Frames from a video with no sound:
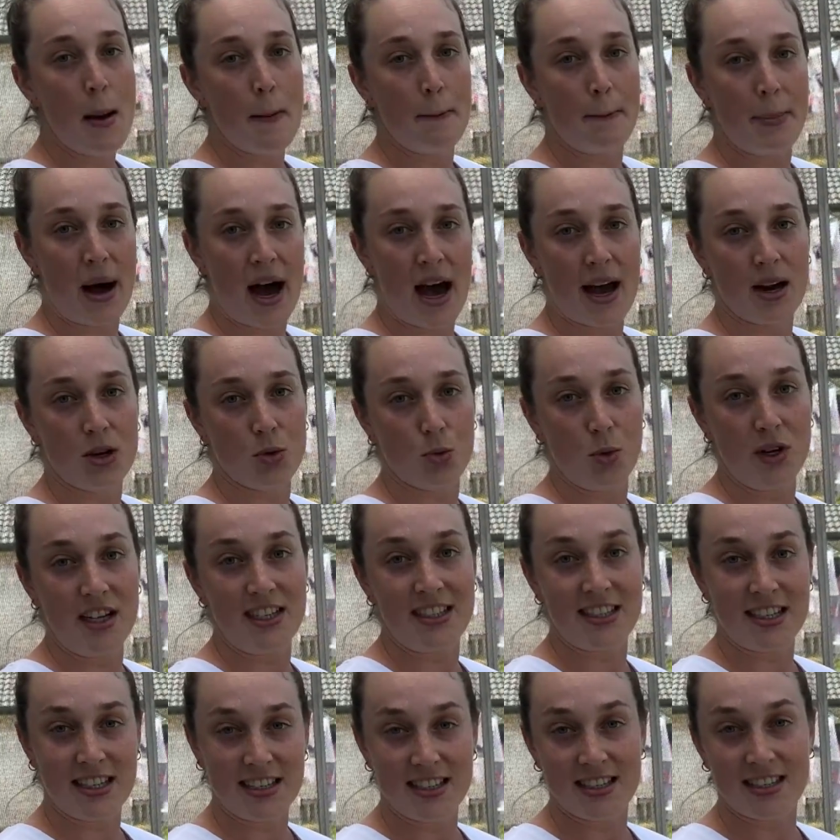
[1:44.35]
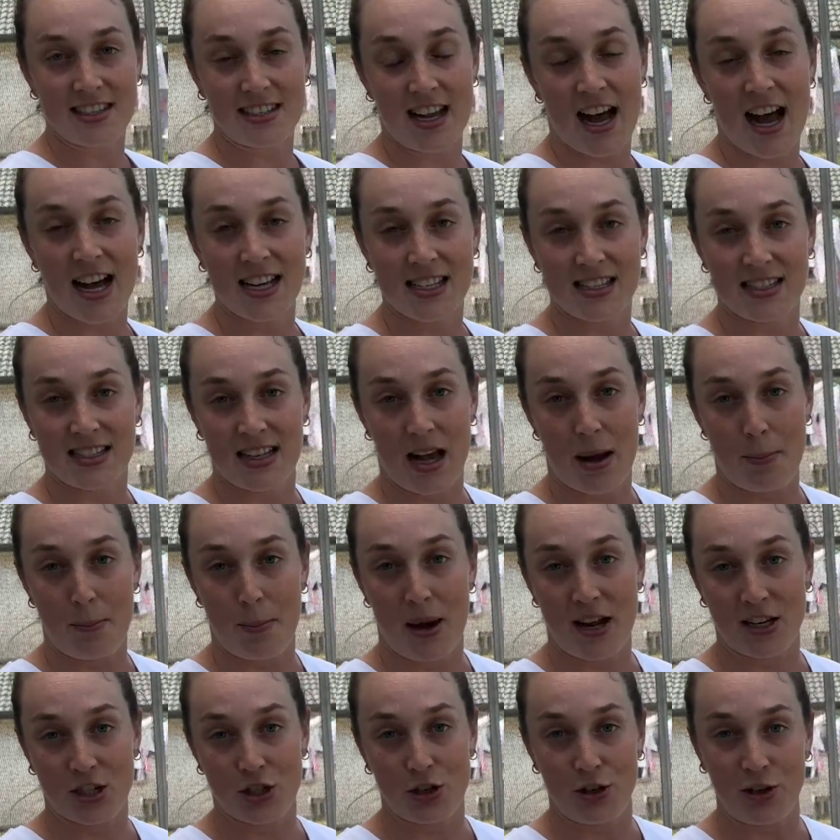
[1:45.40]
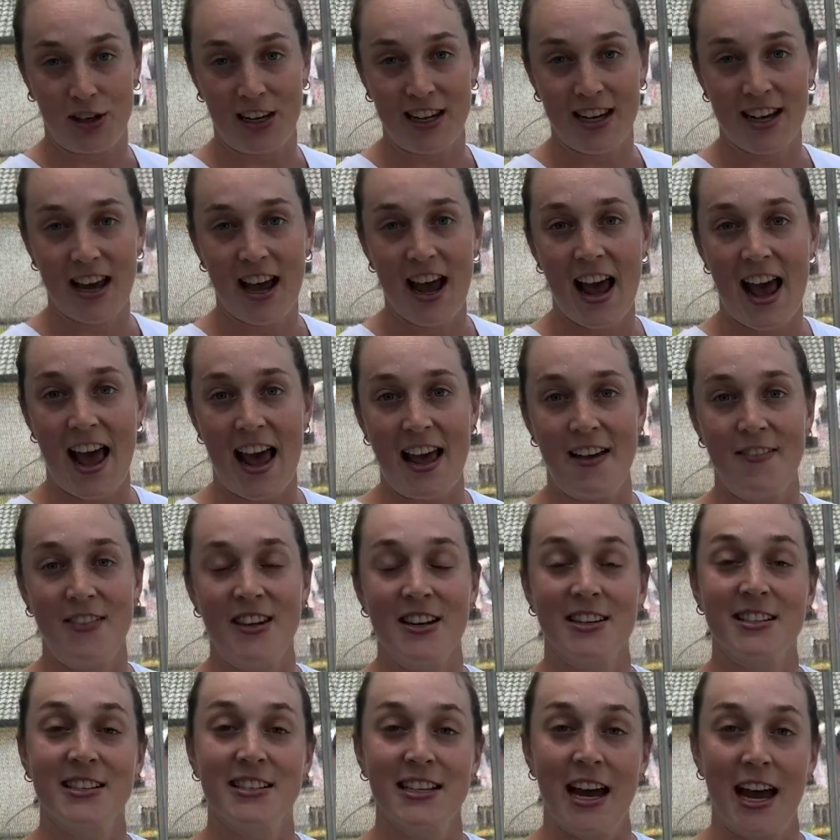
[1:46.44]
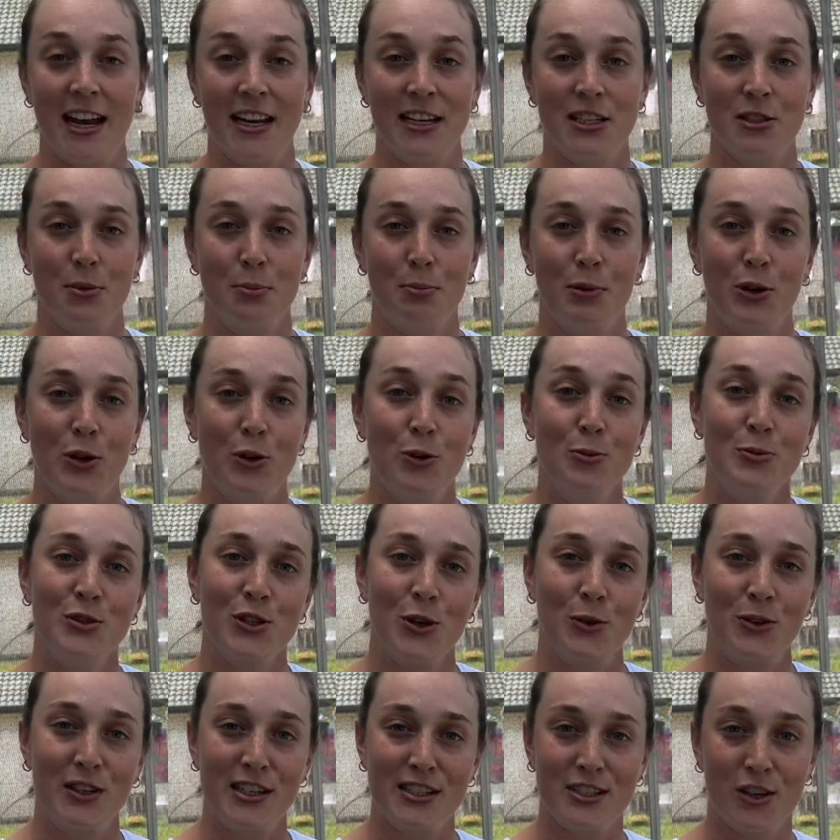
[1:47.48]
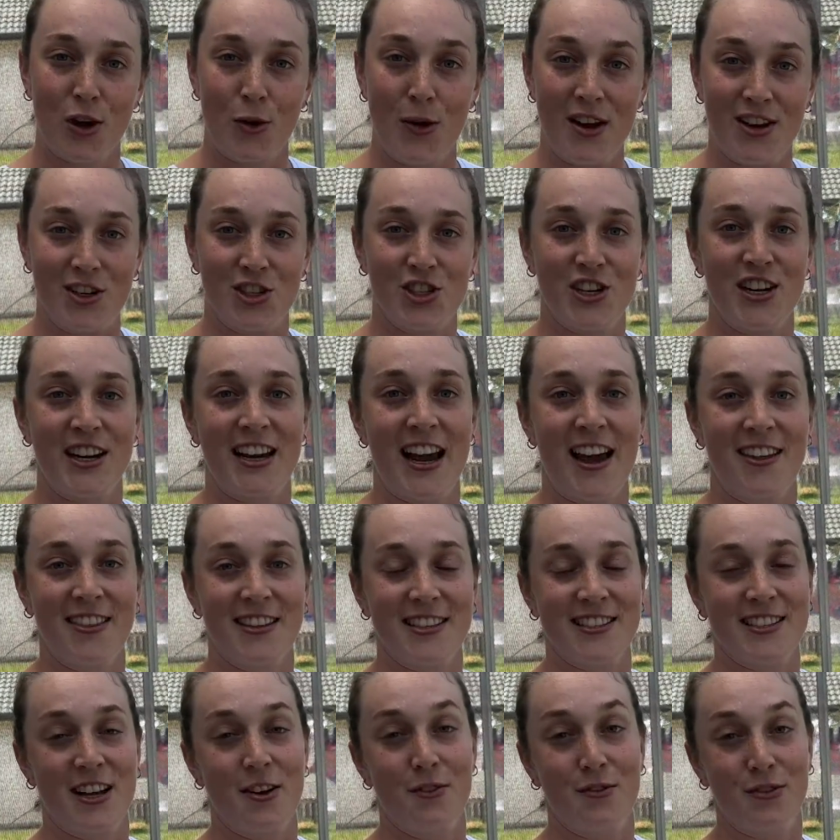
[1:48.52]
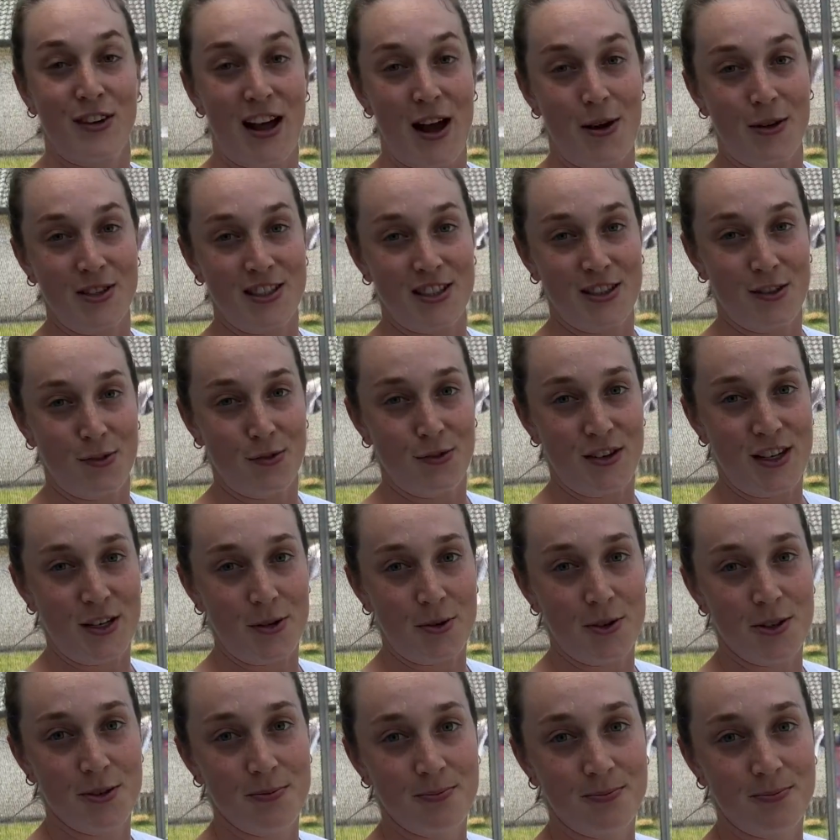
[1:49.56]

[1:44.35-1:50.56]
But we did start some much earlier and they're starting to bloom. So let's go and check out the sunflowers in the field.